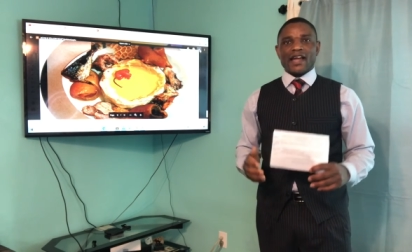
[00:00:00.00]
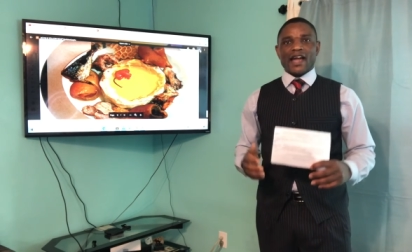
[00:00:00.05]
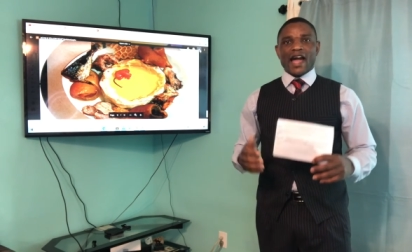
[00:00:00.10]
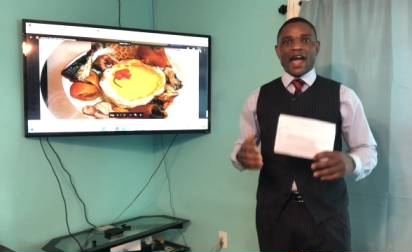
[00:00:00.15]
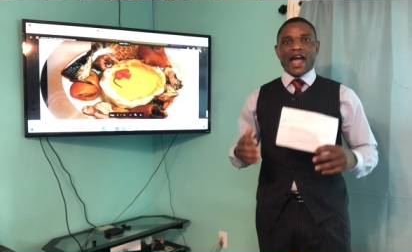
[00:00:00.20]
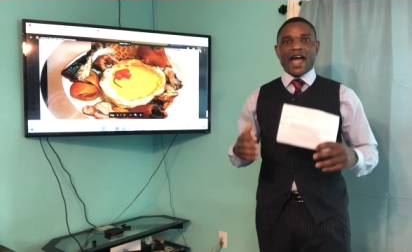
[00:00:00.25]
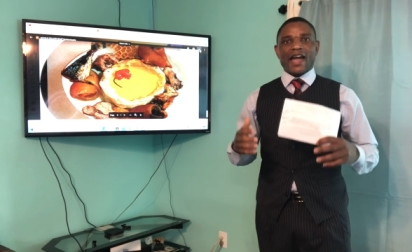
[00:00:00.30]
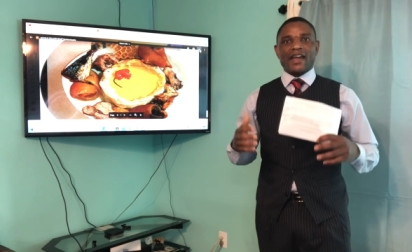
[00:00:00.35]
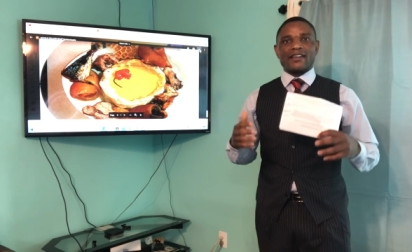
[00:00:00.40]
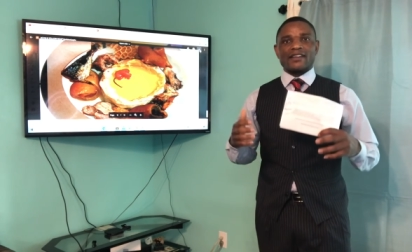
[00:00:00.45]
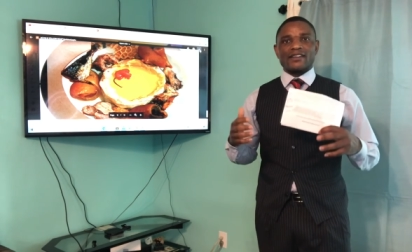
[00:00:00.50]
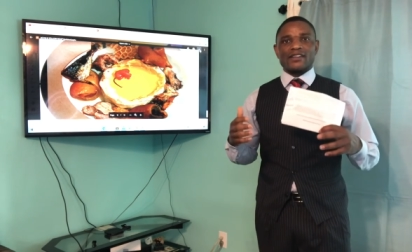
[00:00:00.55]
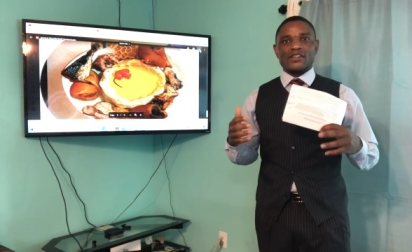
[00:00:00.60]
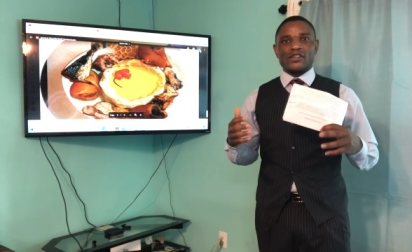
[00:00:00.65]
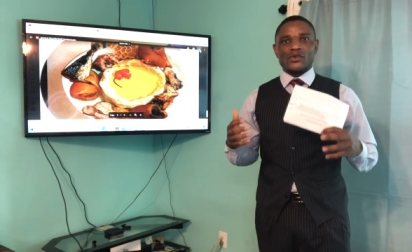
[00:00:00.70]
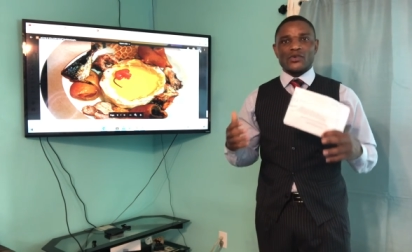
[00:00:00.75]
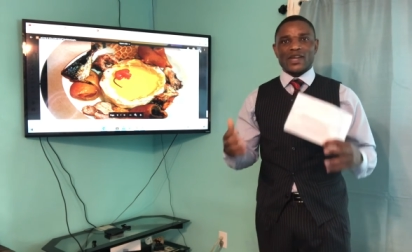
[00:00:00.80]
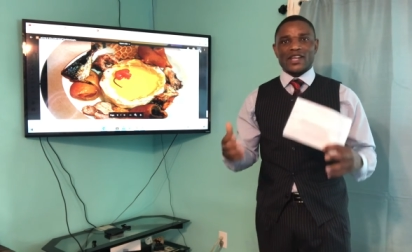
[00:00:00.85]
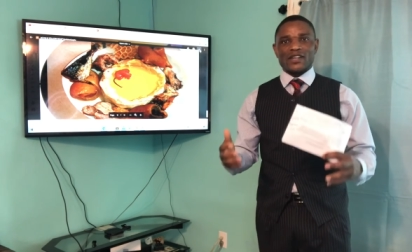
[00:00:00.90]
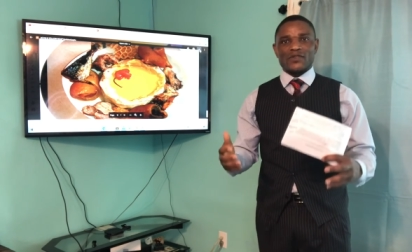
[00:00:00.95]
and
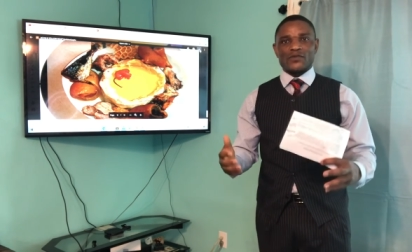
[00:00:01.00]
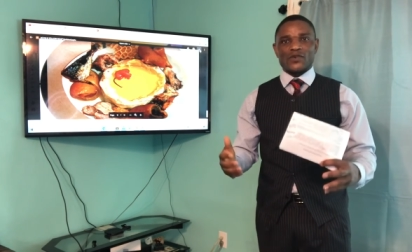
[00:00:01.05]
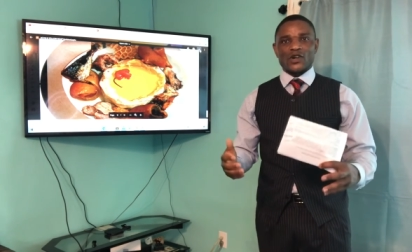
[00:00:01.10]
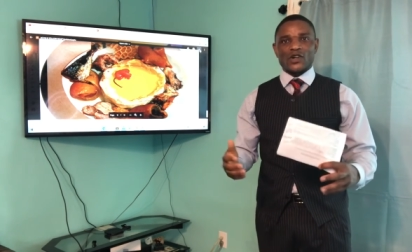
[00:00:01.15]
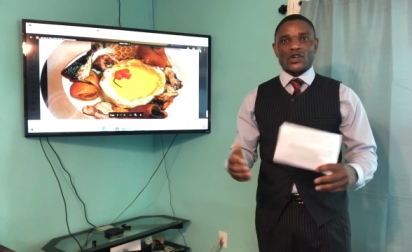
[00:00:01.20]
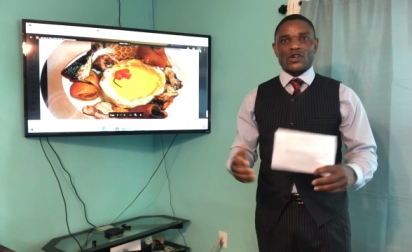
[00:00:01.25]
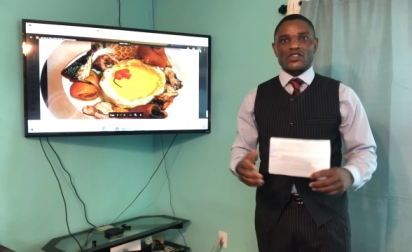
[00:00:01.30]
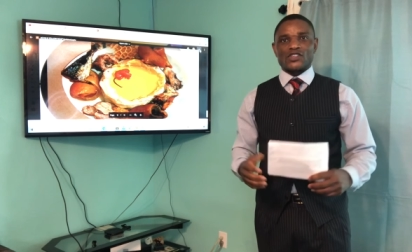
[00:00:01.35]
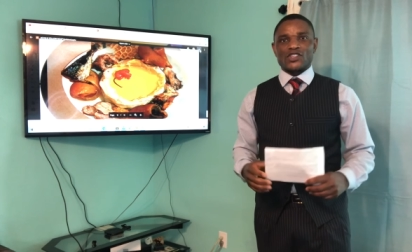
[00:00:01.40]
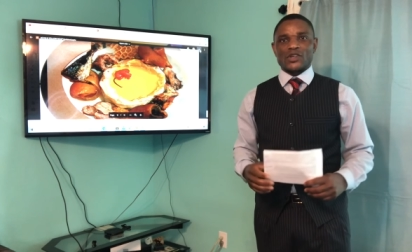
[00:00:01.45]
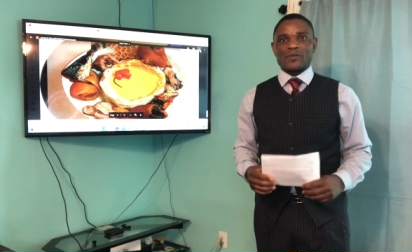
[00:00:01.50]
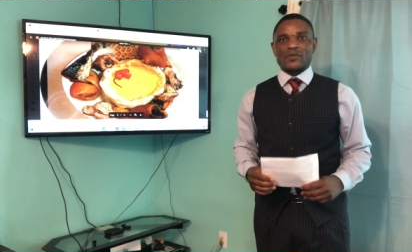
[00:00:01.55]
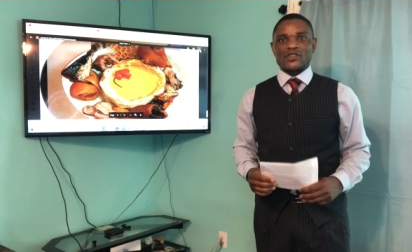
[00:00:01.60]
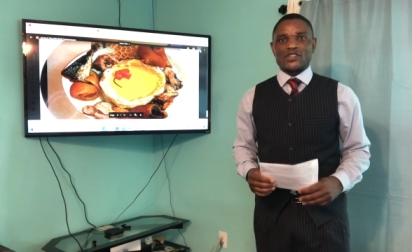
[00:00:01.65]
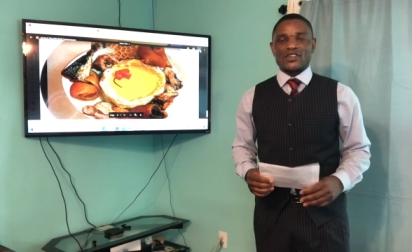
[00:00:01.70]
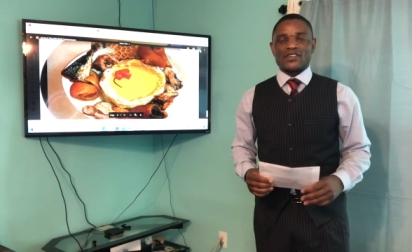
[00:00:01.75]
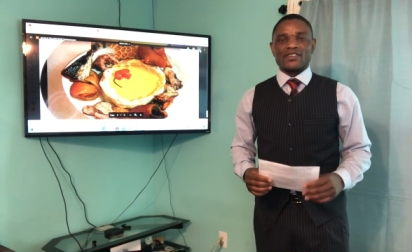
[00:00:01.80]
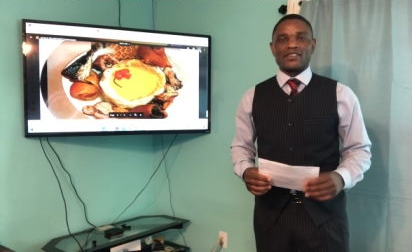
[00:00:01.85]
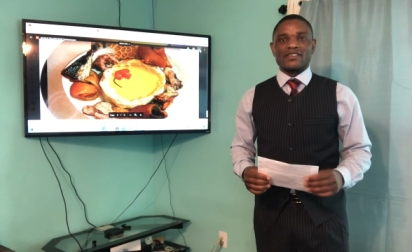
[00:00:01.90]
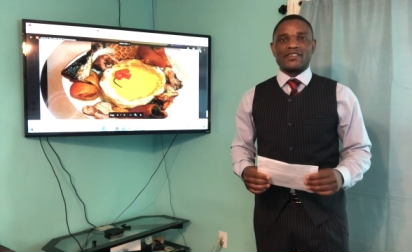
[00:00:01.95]
ready for
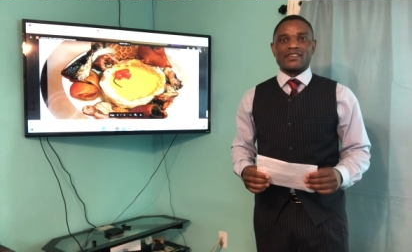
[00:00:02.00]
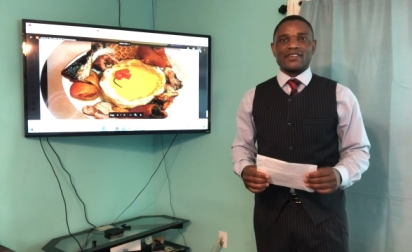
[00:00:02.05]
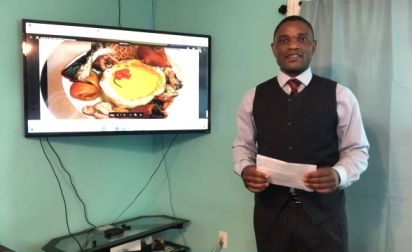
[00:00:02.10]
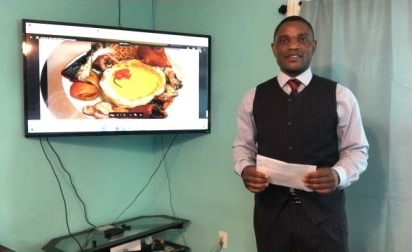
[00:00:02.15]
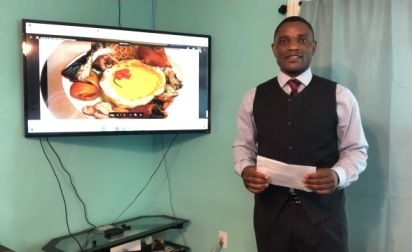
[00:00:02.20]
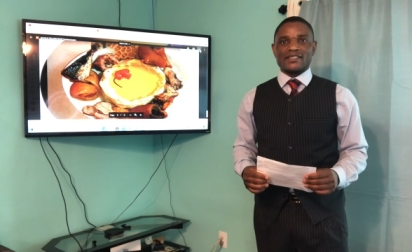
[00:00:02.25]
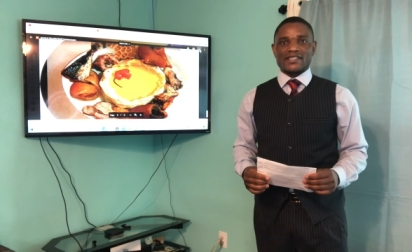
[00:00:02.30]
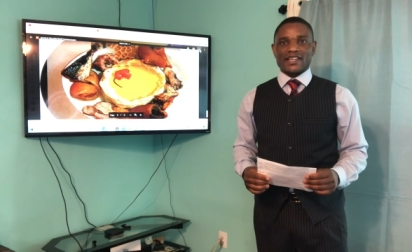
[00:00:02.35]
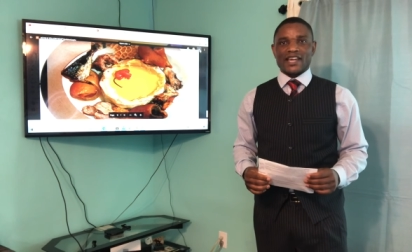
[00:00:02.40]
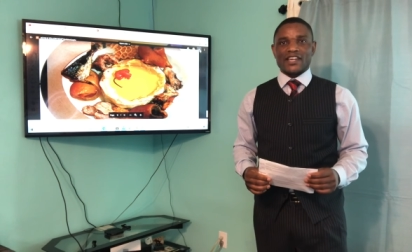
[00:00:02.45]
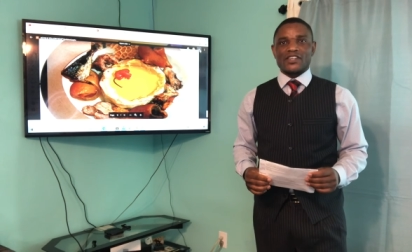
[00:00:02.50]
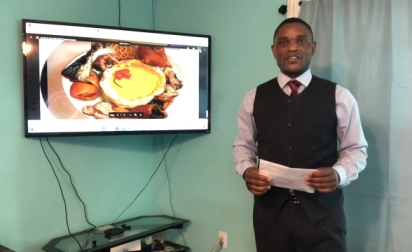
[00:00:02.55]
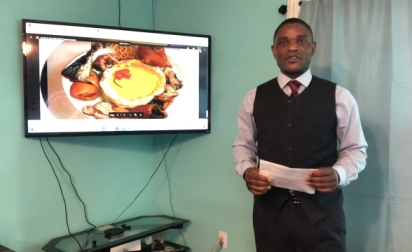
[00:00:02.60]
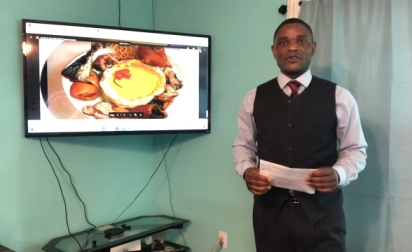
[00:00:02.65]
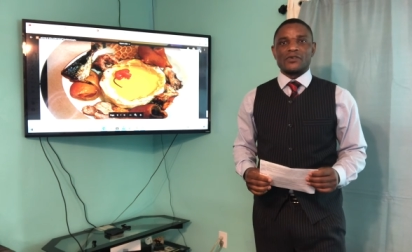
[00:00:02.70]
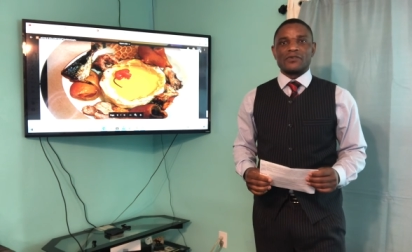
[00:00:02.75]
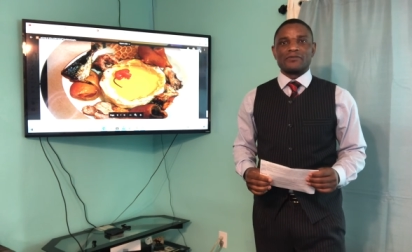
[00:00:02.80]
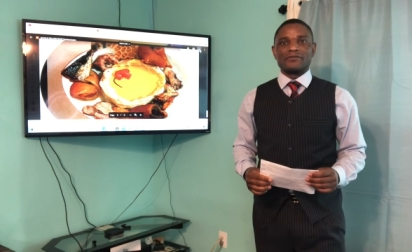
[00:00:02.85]
consumption. Thank you.